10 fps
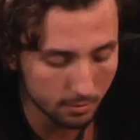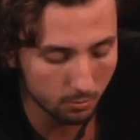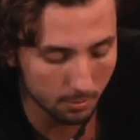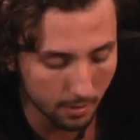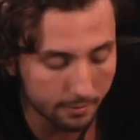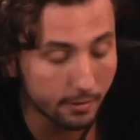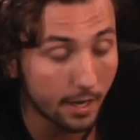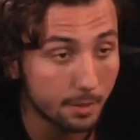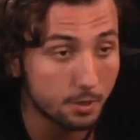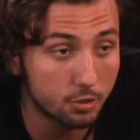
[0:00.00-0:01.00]
women
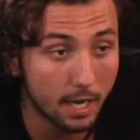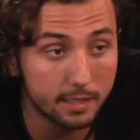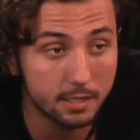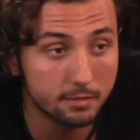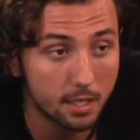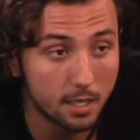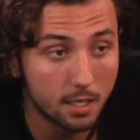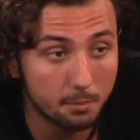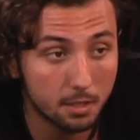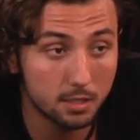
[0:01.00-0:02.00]
find him attractive
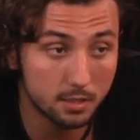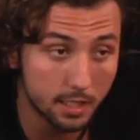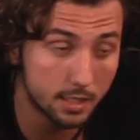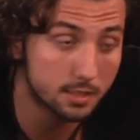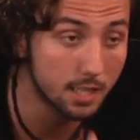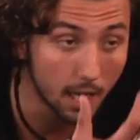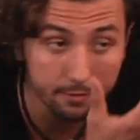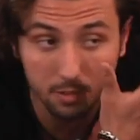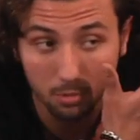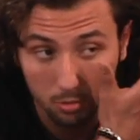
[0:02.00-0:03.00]
because he is
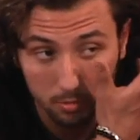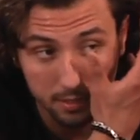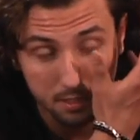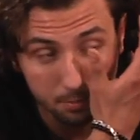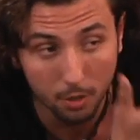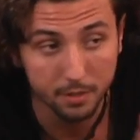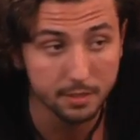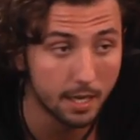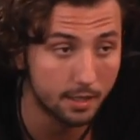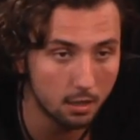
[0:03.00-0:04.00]
comfortable with his burned
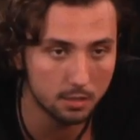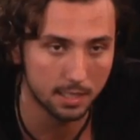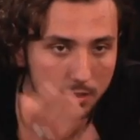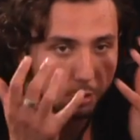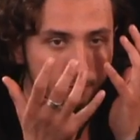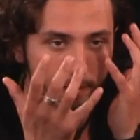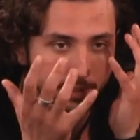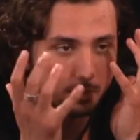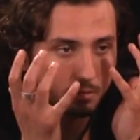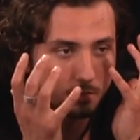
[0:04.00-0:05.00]
side. He looks like
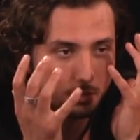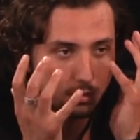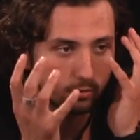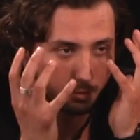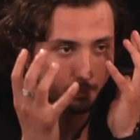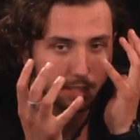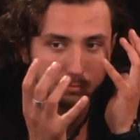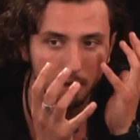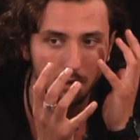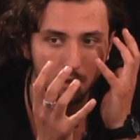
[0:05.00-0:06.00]
Two-Face, you know, from
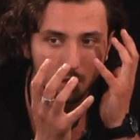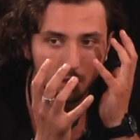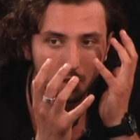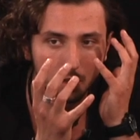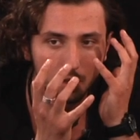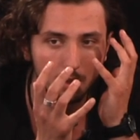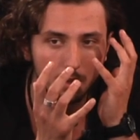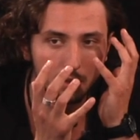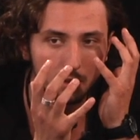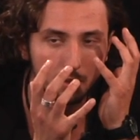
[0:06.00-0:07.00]
Batman.
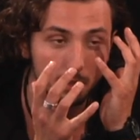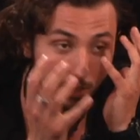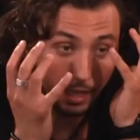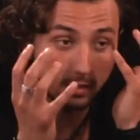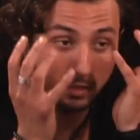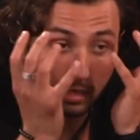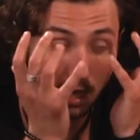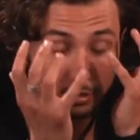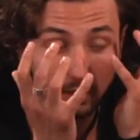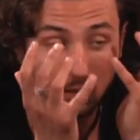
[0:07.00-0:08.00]
He
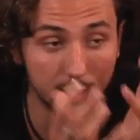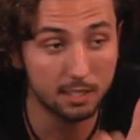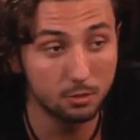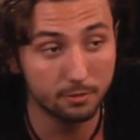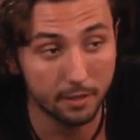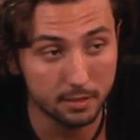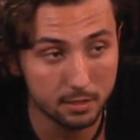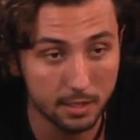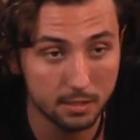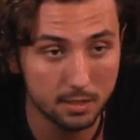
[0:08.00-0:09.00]
actually looks like
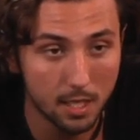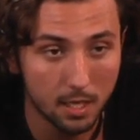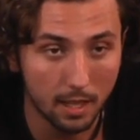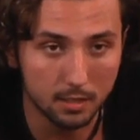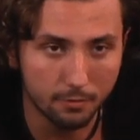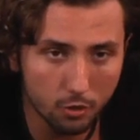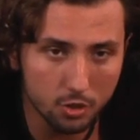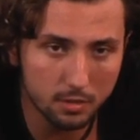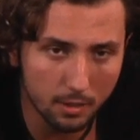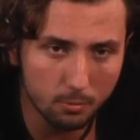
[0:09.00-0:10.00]
Two-Face. It's like the
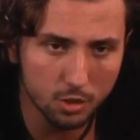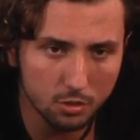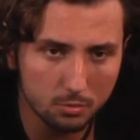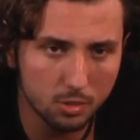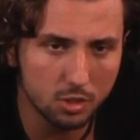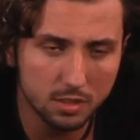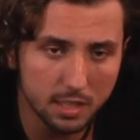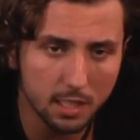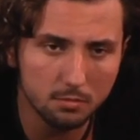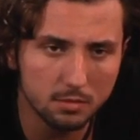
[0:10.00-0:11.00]
first, when you
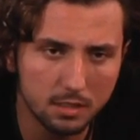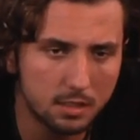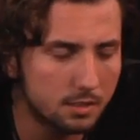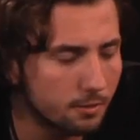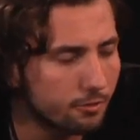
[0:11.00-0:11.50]
see him, the